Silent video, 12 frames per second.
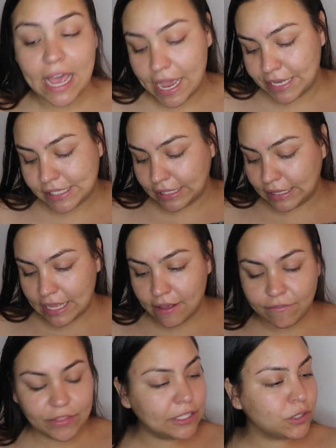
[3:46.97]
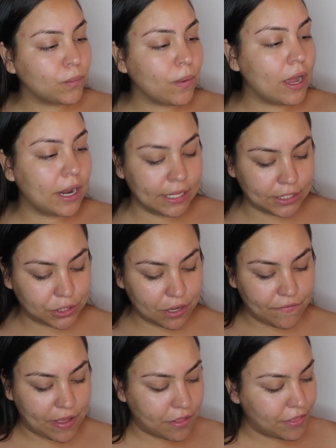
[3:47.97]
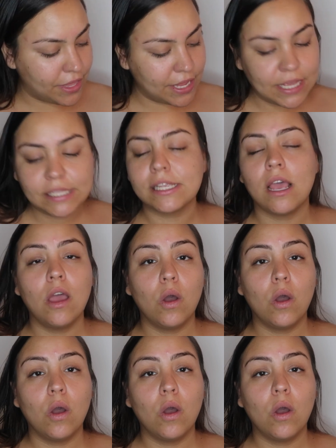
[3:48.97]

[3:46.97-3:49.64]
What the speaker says: I used to love this one until I found this,